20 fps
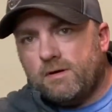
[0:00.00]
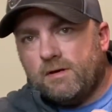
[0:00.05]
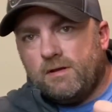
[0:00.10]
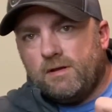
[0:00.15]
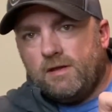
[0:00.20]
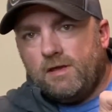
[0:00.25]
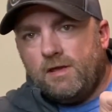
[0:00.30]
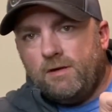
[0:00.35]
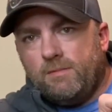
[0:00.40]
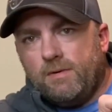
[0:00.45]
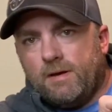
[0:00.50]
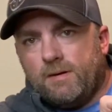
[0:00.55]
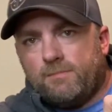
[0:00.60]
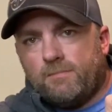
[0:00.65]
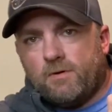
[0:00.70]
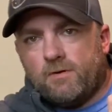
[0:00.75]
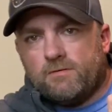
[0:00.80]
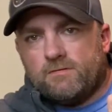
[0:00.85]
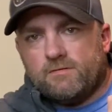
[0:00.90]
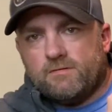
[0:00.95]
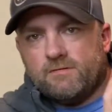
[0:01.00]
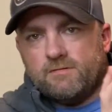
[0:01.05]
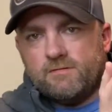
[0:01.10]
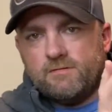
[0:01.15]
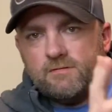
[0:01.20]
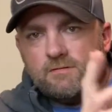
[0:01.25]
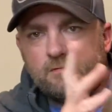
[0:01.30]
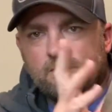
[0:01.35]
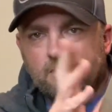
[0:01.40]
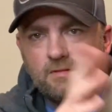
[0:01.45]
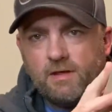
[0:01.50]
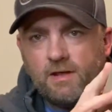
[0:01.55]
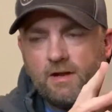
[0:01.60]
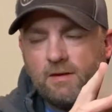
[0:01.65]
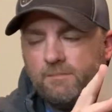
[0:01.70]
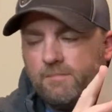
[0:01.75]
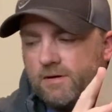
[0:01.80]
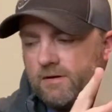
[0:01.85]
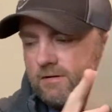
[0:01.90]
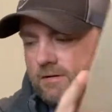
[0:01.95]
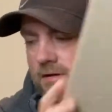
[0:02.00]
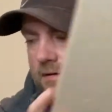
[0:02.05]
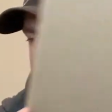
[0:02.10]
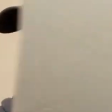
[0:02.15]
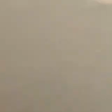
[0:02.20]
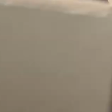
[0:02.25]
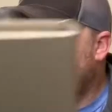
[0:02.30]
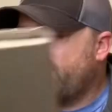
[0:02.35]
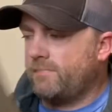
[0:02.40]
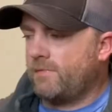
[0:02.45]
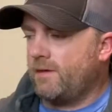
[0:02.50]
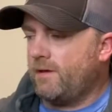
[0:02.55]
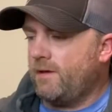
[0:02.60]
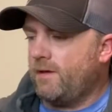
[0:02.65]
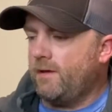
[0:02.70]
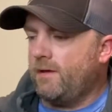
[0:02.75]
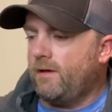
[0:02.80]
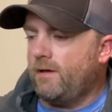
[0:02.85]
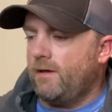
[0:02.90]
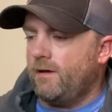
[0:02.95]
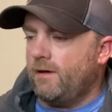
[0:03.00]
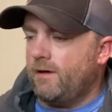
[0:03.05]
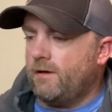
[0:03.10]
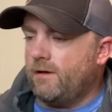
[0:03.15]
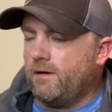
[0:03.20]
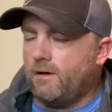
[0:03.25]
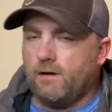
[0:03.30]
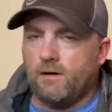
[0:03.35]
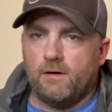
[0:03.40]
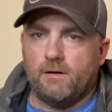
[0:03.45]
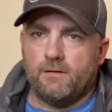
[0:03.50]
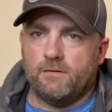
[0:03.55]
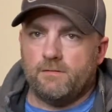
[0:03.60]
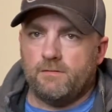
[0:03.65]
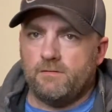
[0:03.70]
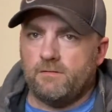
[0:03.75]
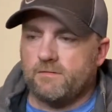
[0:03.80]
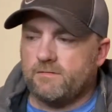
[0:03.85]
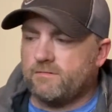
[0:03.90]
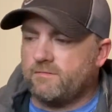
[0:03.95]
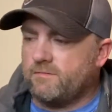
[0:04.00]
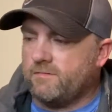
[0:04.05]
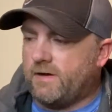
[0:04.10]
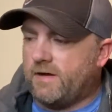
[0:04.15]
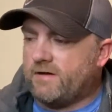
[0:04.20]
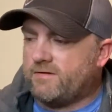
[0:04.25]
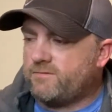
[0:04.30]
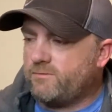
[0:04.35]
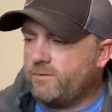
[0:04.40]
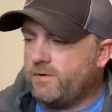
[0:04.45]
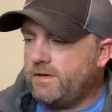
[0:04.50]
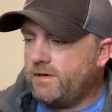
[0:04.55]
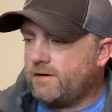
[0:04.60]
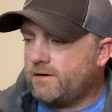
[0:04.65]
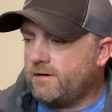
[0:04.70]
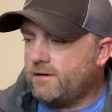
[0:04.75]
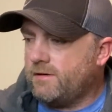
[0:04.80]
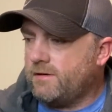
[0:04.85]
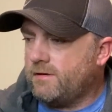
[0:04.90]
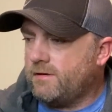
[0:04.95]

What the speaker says: an eBay purchase that I picked up just last week